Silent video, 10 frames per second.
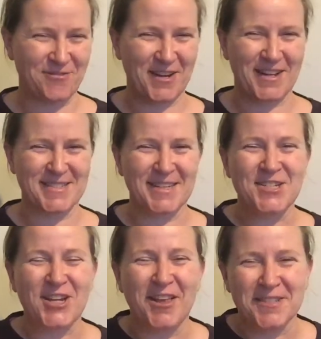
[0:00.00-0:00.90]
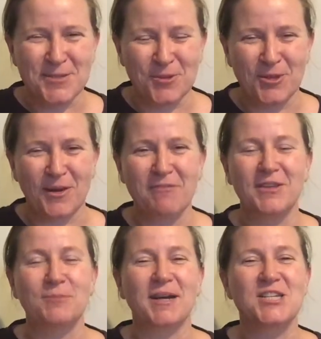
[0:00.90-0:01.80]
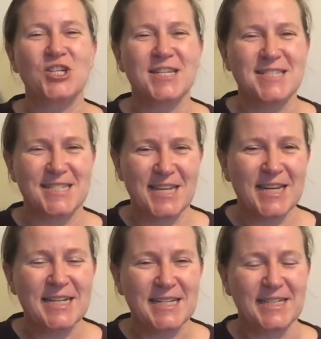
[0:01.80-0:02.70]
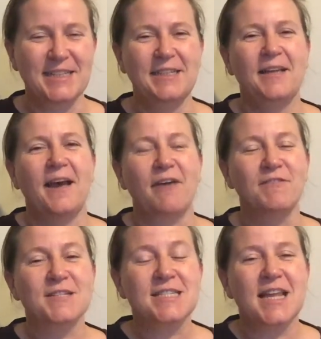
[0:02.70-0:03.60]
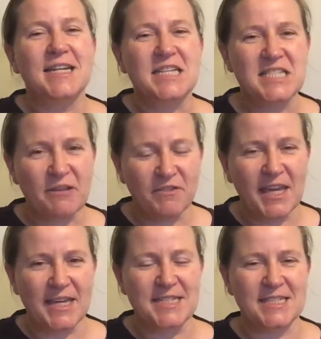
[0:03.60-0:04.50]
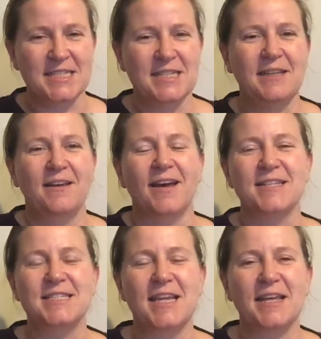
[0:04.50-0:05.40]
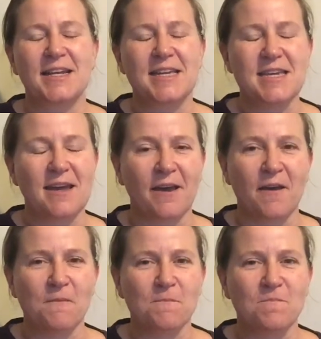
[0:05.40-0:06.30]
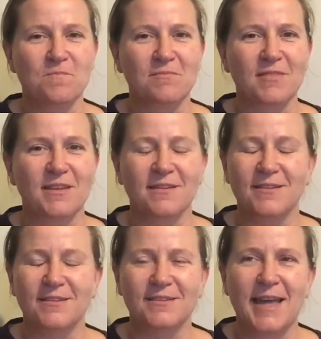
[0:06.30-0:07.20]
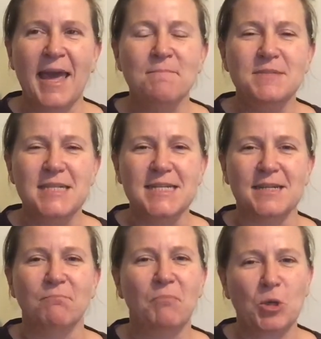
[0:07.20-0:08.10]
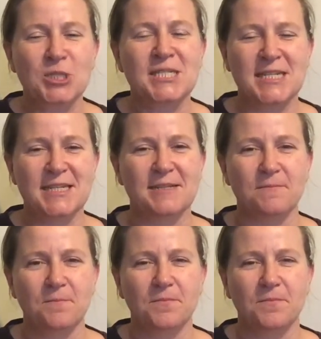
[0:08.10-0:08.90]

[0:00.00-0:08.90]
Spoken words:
funny, as I share this with you, I feel my chest tighten. I feel slightly suffocated and slightly hemmed in and boxed in.